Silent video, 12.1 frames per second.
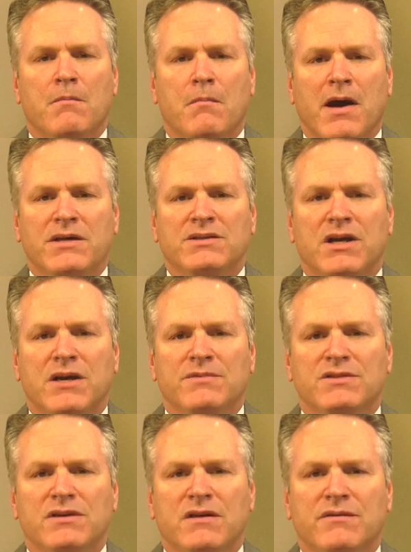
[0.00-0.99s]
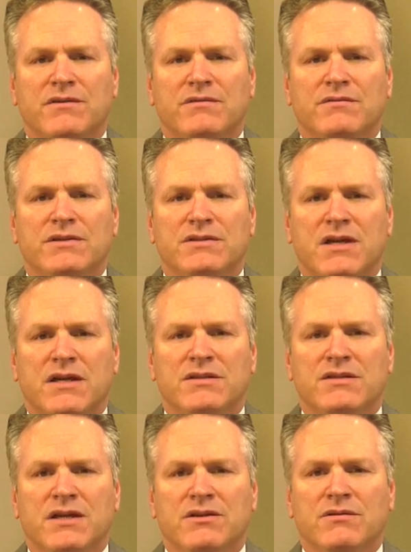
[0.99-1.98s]
My job as governor is not
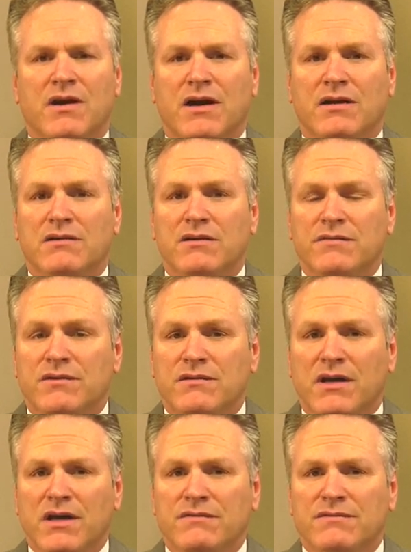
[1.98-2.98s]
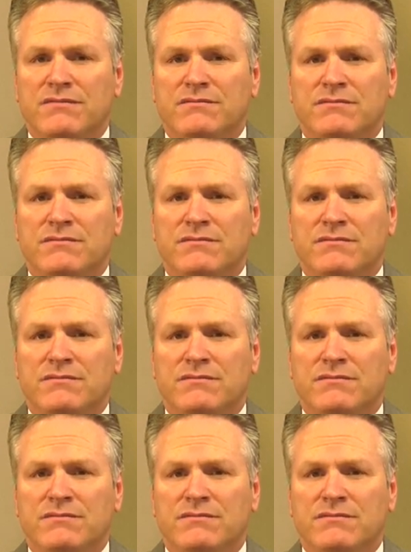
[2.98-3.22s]
to tell you how to live your life.